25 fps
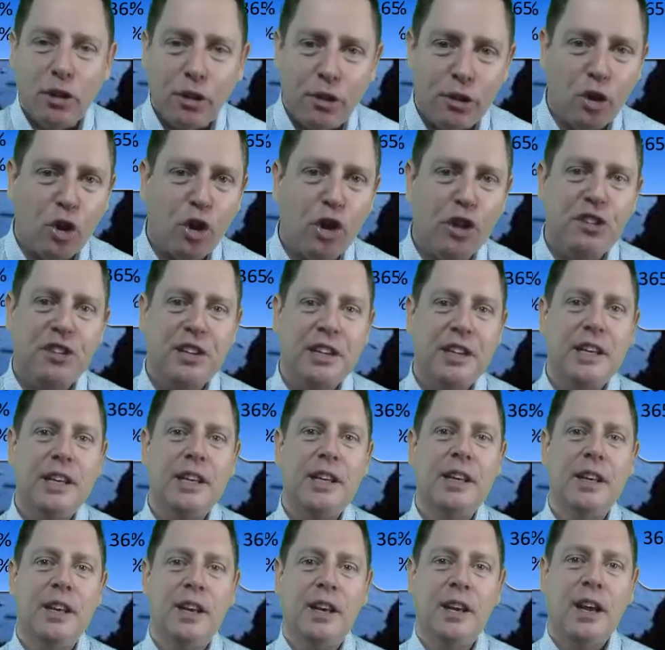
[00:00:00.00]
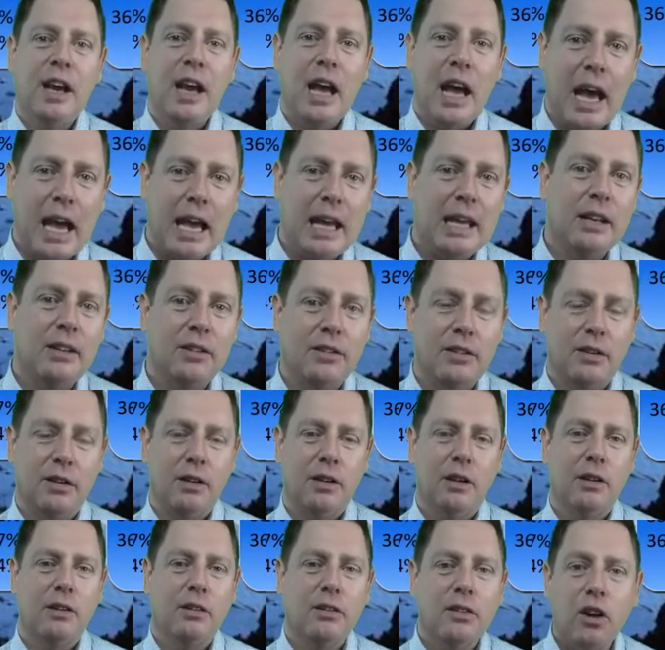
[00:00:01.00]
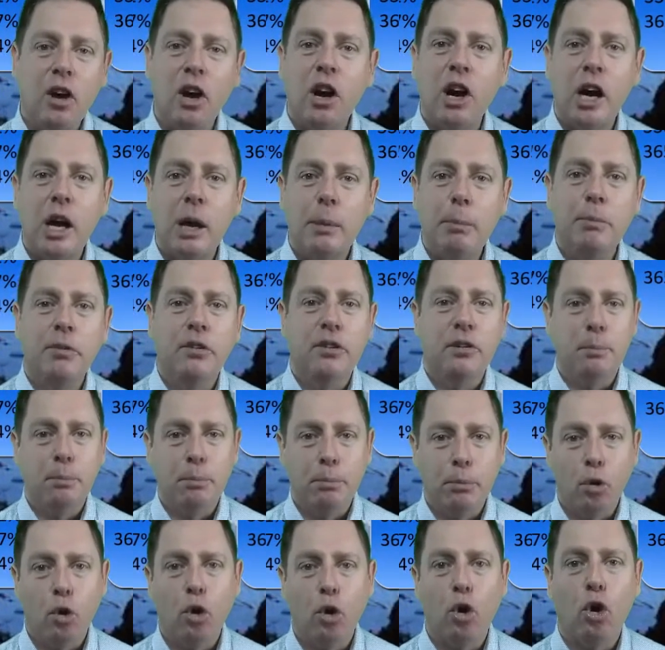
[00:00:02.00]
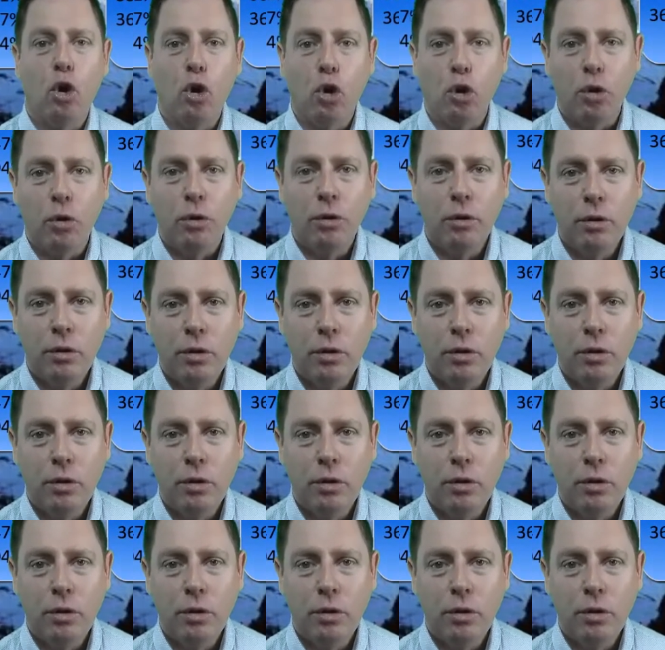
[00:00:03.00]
38 times more.